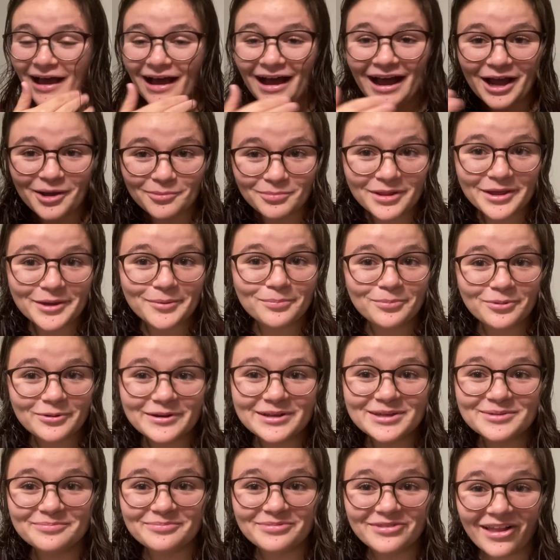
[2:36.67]
I'm like
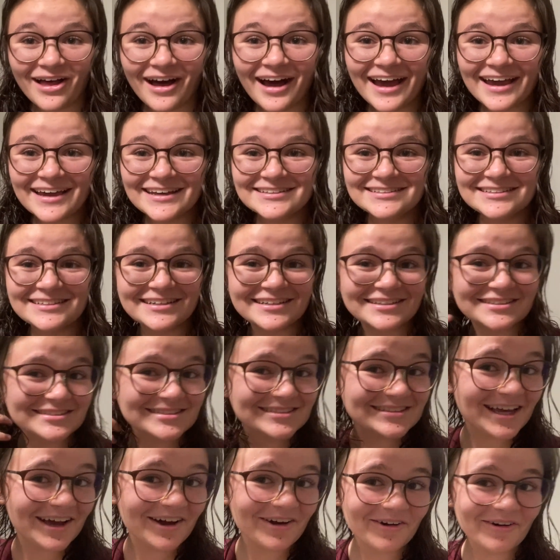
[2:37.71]
pretty blind,
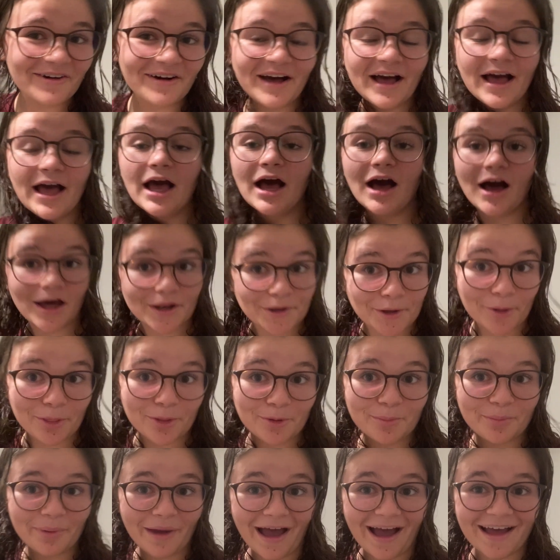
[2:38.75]
so
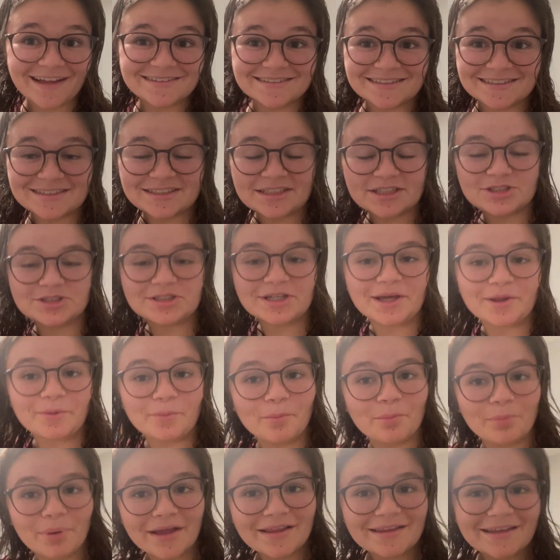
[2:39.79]
another bad
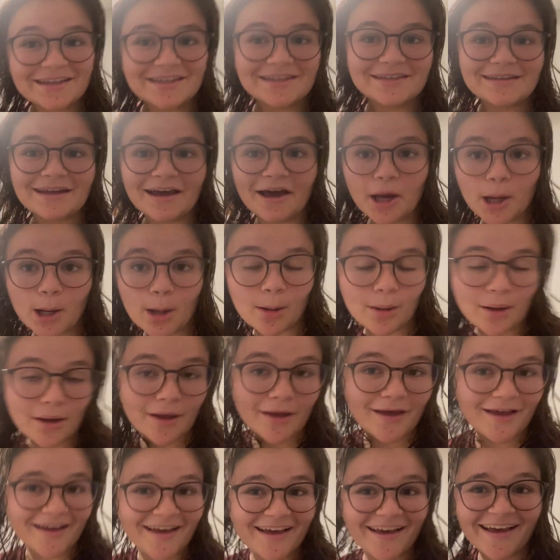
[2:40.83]
decision. But like, you know,
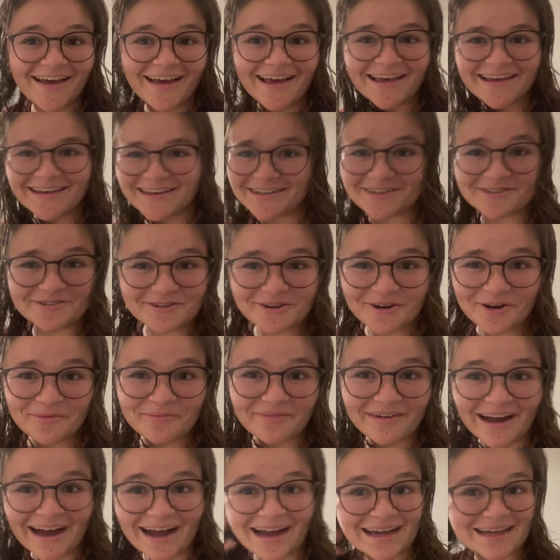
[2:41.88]
it'll grow
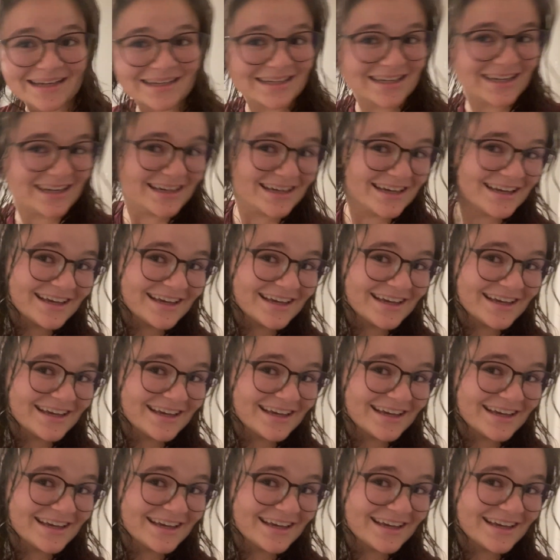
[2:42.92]
back.